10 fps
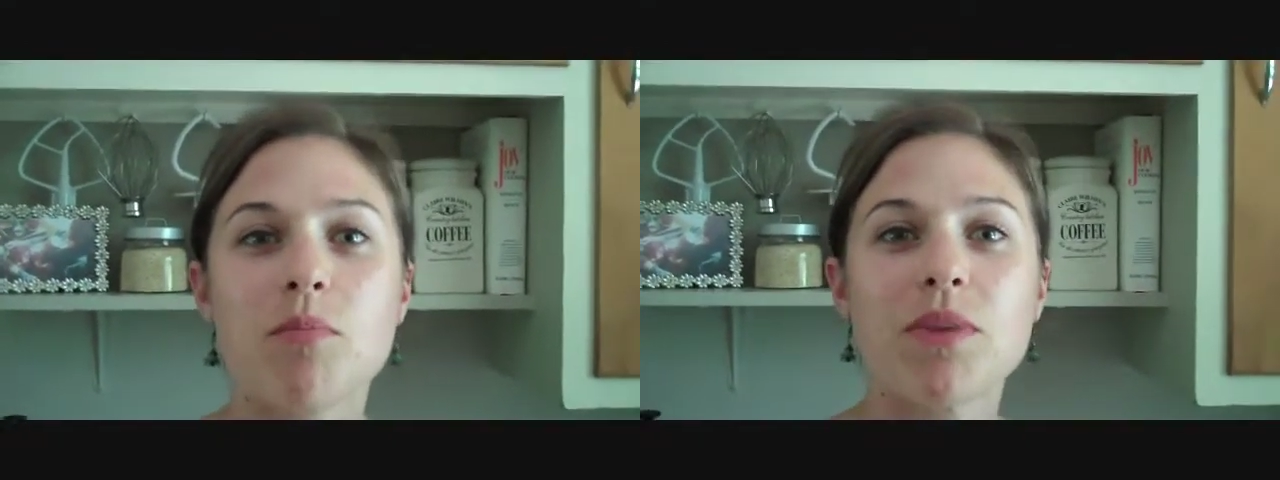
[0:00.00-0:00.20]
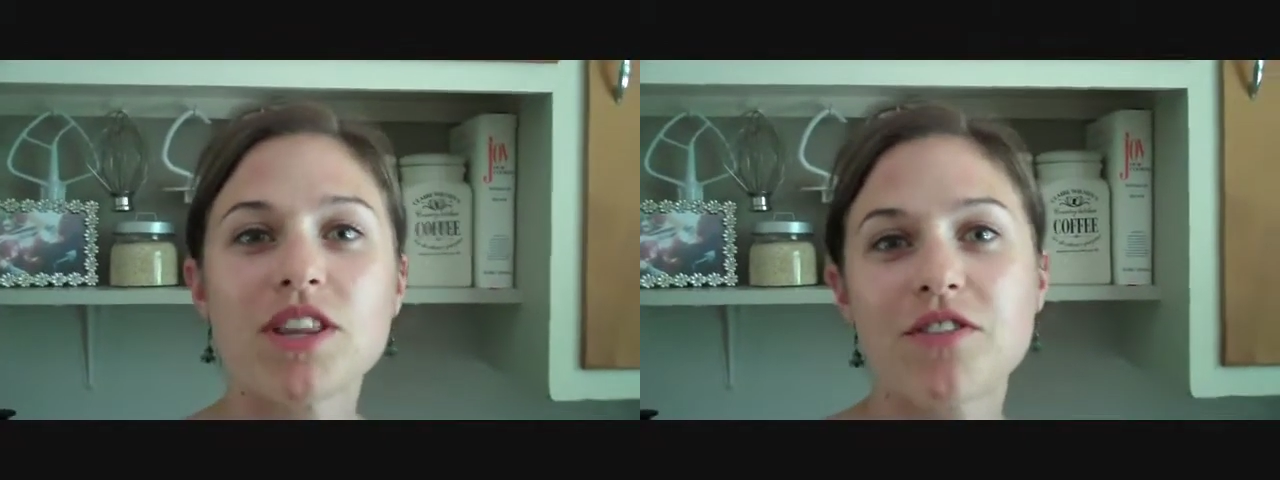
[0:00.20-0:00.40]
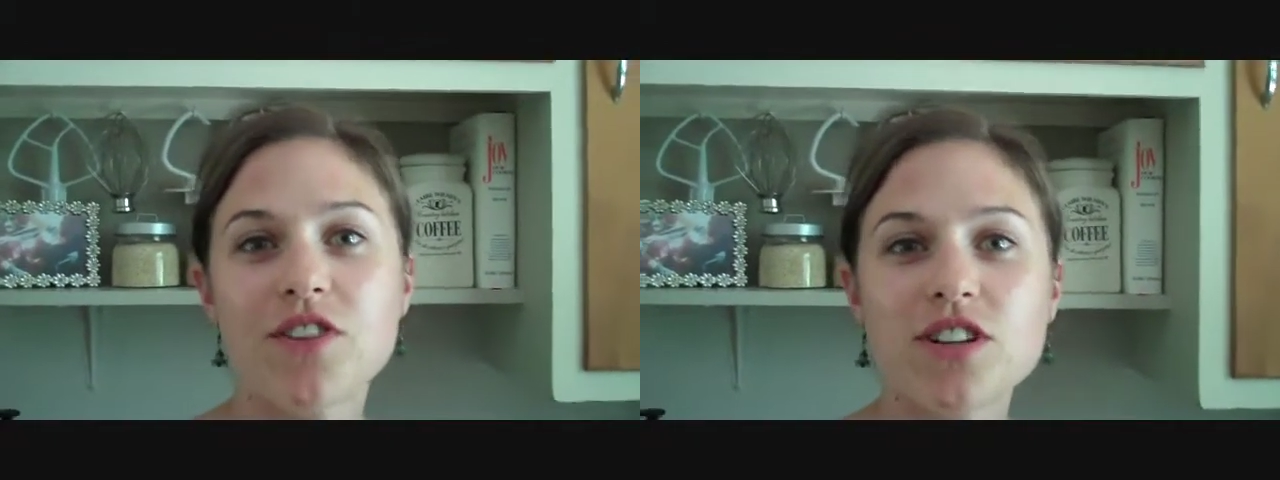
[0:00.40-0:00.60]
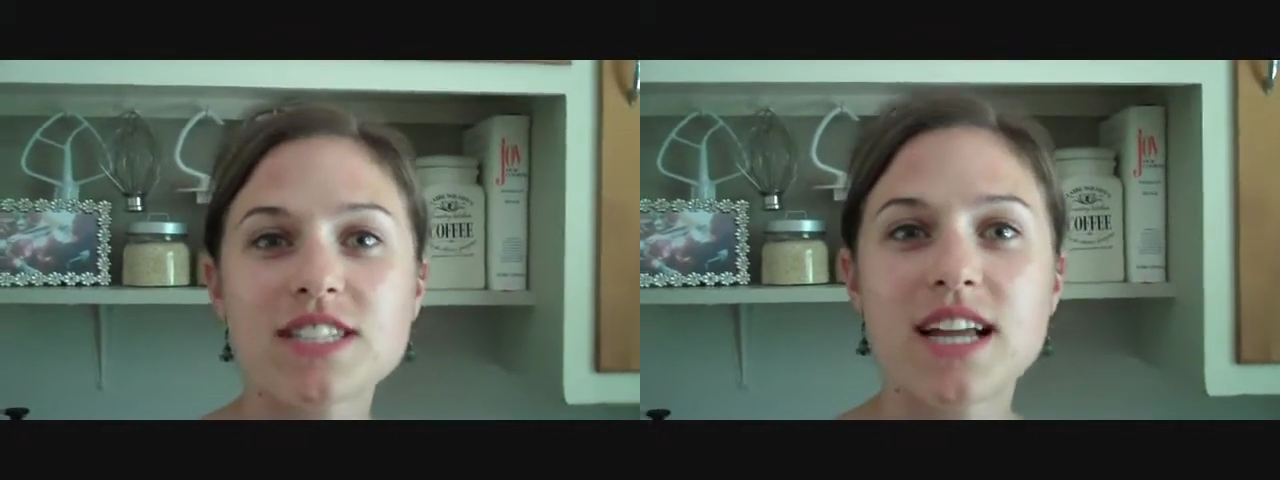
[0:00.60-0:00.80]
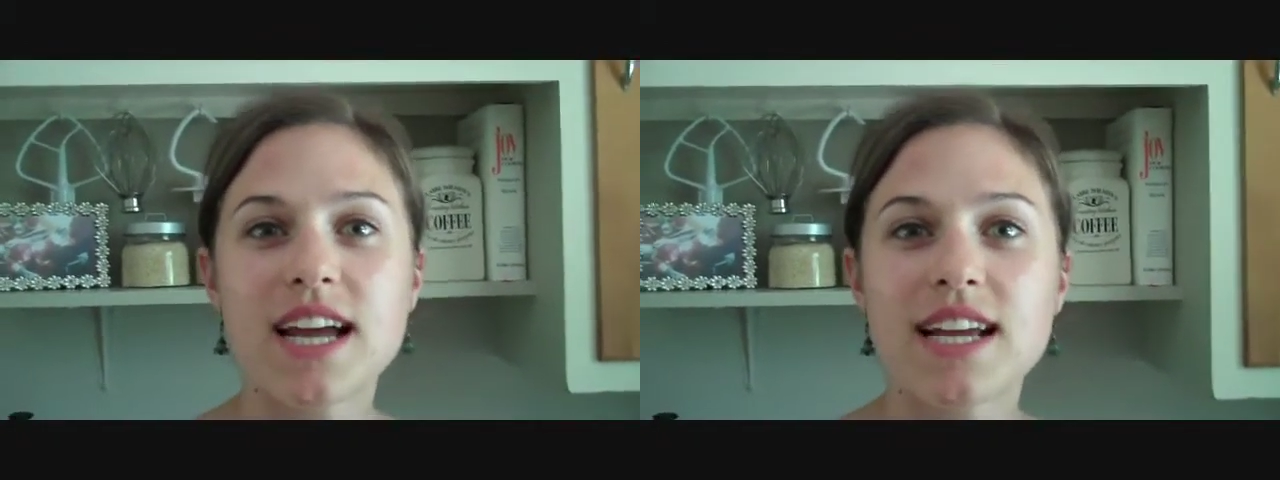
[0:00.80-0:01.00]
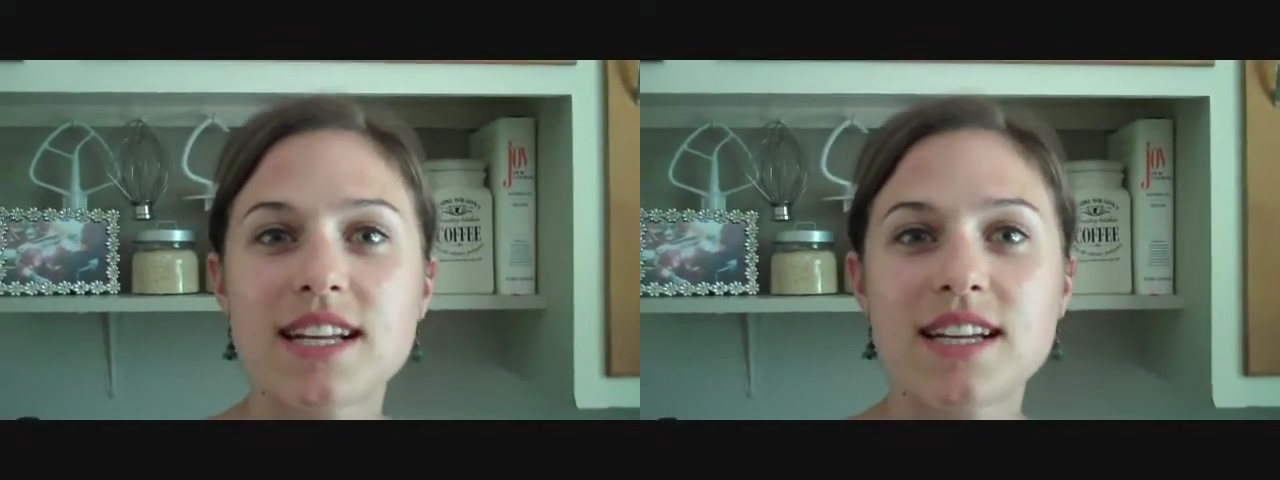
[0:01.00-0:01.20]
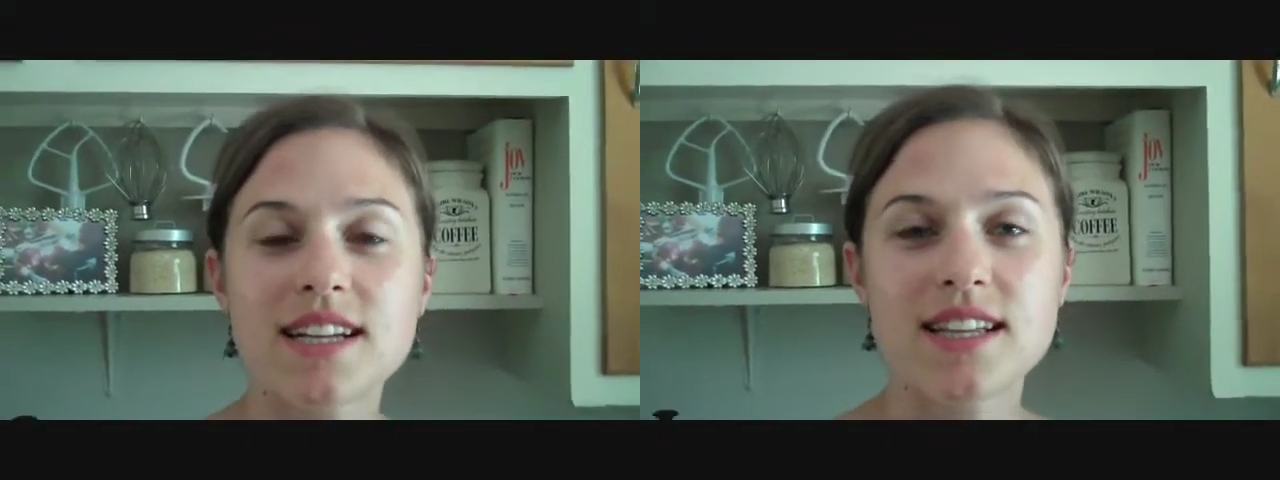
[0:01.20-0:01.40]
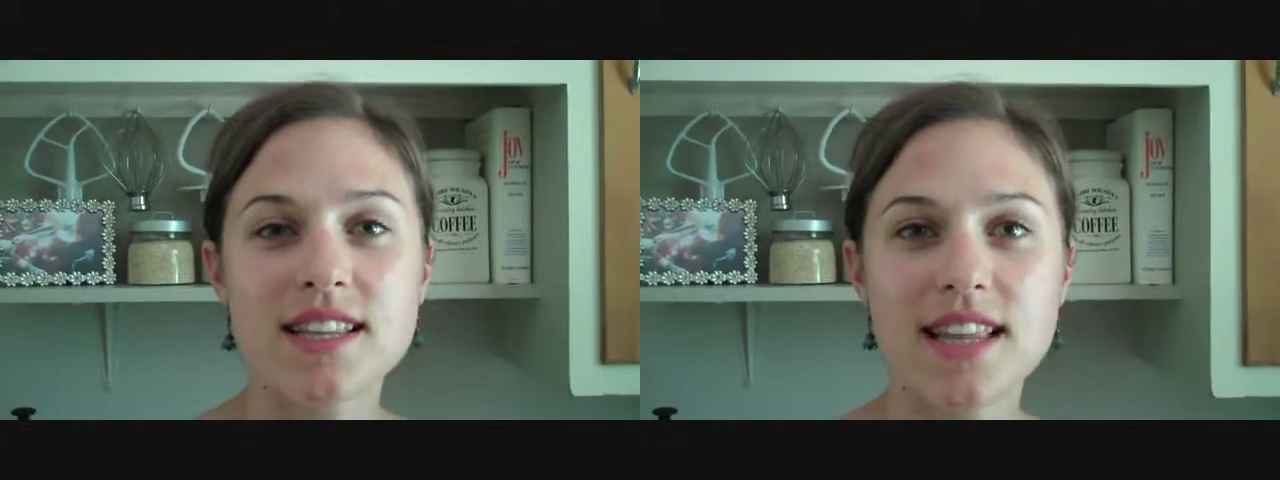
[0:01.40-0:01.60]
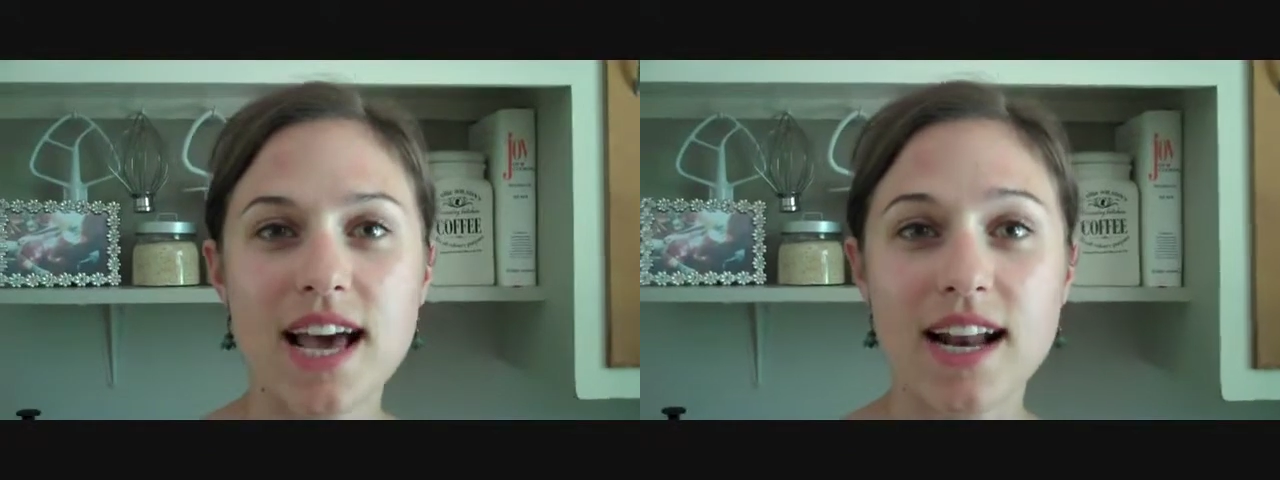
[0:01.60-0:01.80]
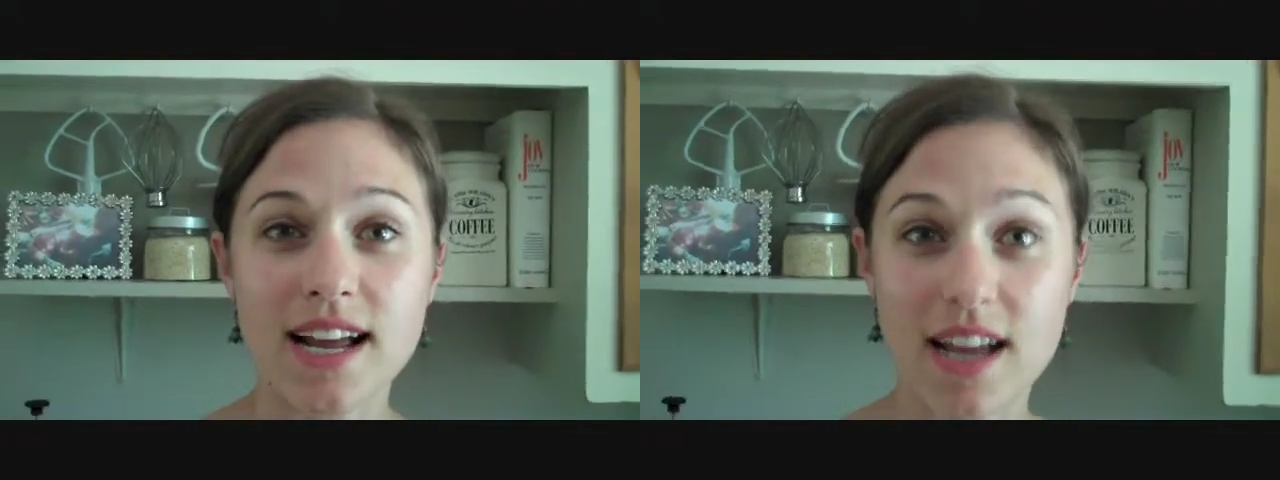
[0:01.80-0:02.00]
But the first night
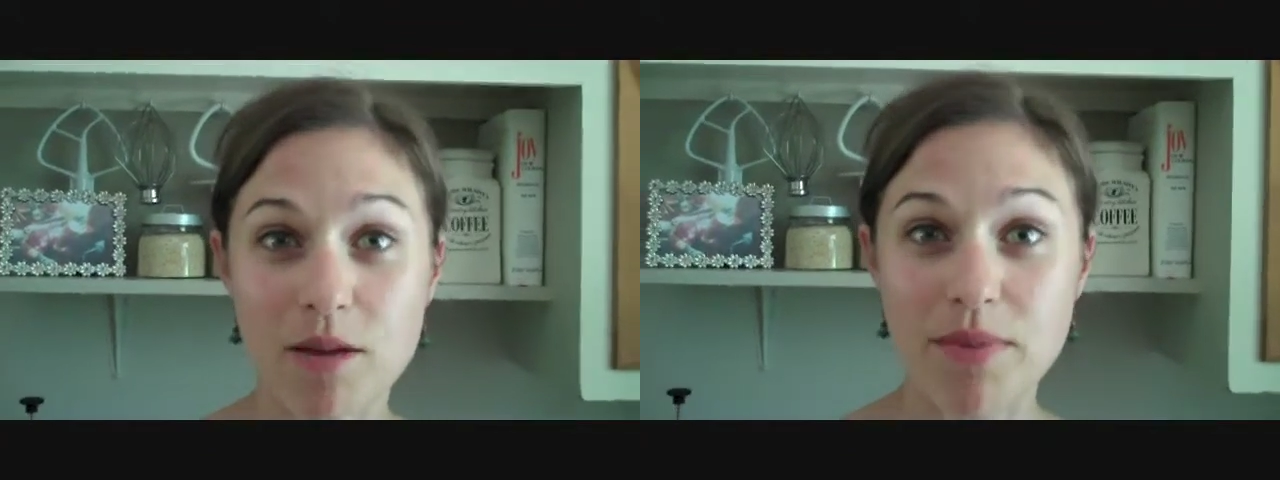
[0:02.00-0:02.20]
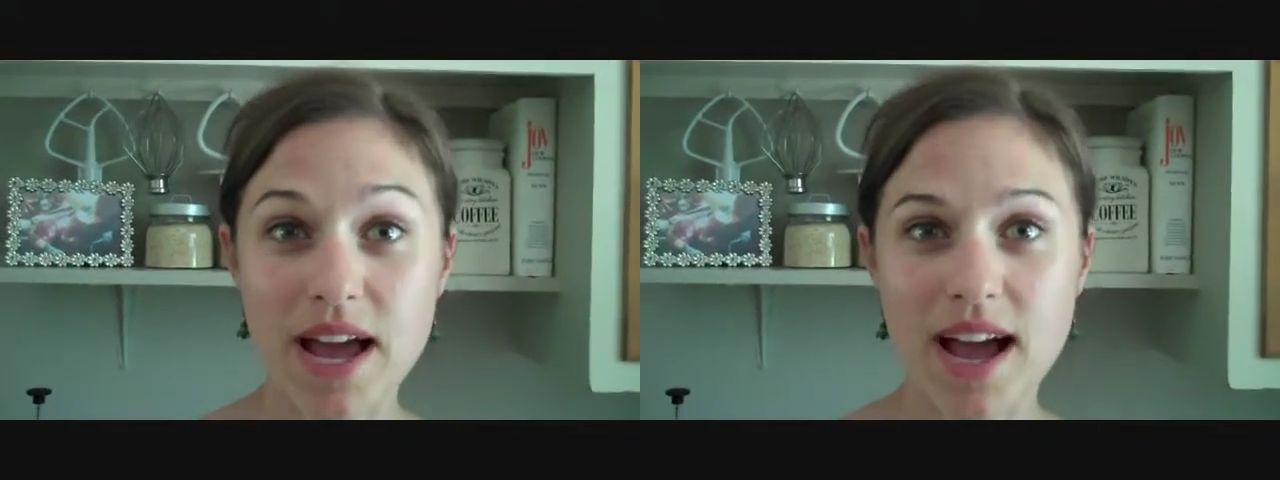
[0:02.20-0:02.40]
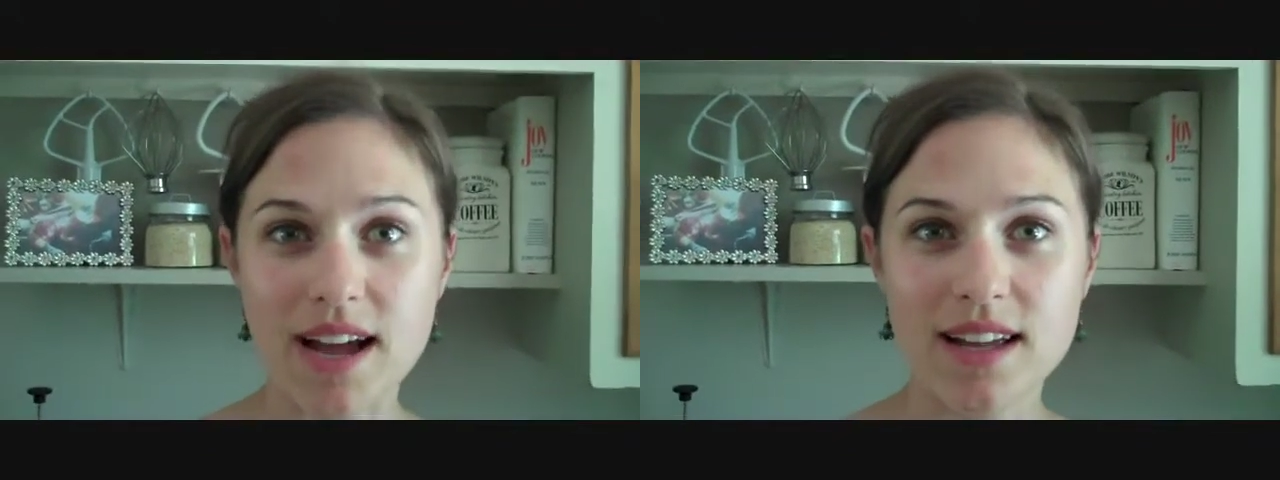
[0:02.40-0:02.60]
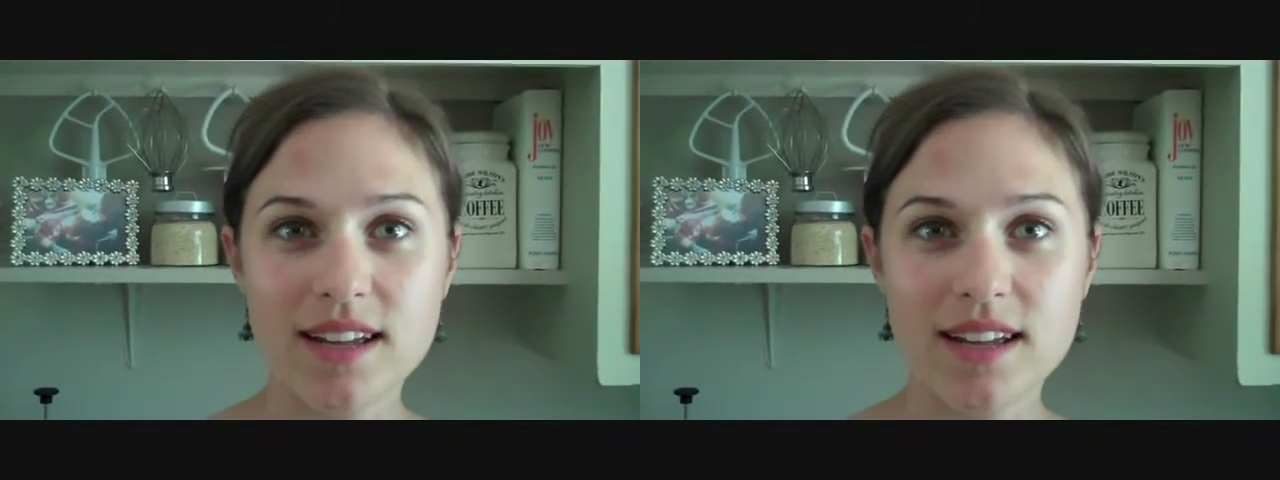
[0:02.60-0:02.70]
that I got back,